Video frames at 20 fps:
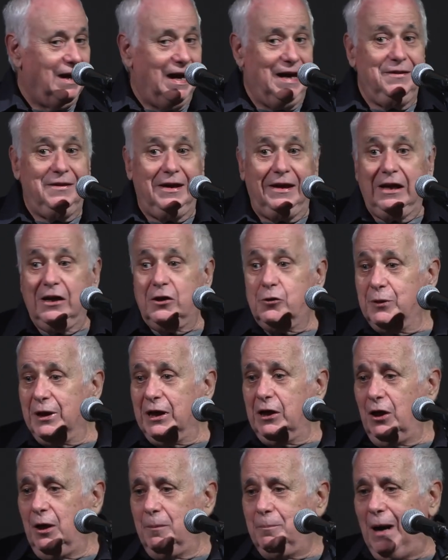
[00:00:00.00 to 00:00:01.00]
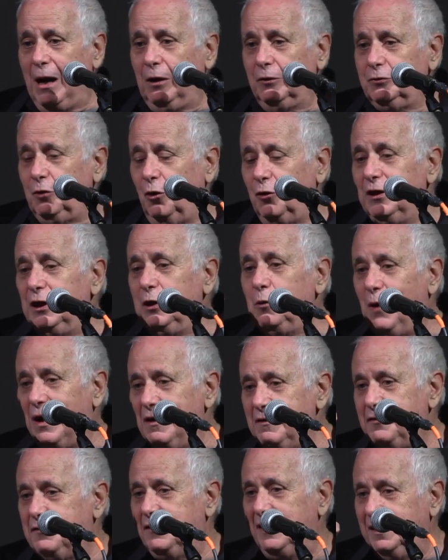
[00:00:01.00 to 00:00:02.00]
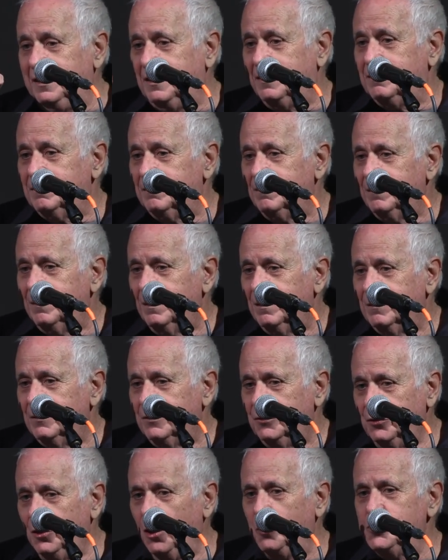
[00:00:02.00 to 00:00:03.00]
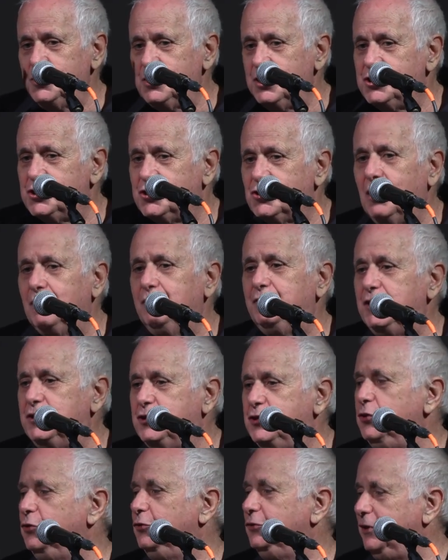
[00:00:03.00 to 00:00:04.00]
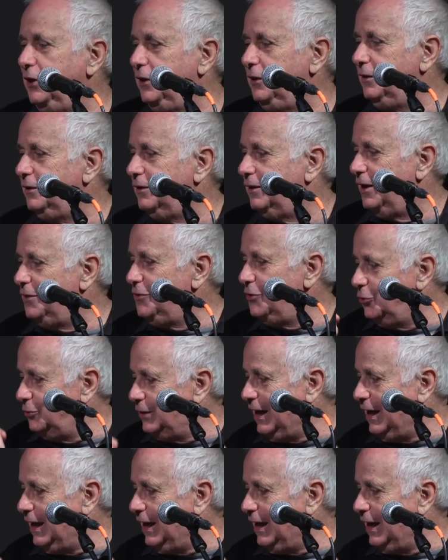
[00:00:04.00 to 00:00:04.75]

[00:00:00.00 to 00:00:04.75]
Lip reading: and they agree about only one thing. You know, the Soviet Union and the